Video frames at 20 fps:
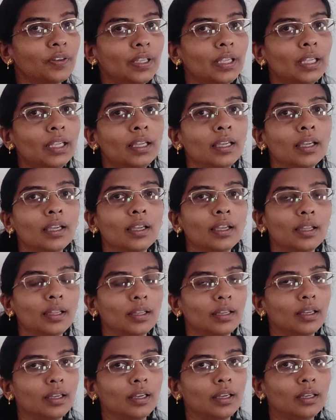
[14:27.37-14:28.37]

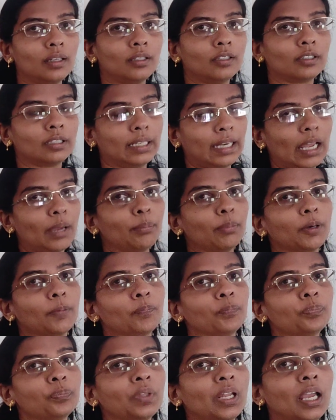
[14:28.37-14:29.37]
free
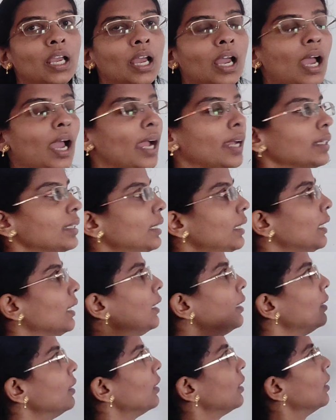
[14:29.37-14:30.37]
grammar. And
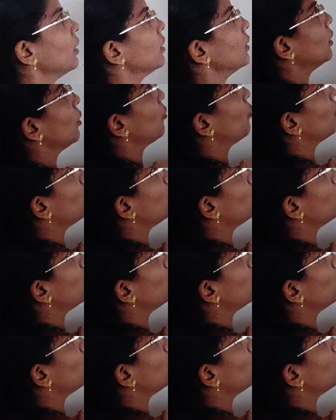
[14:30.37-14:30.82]
here the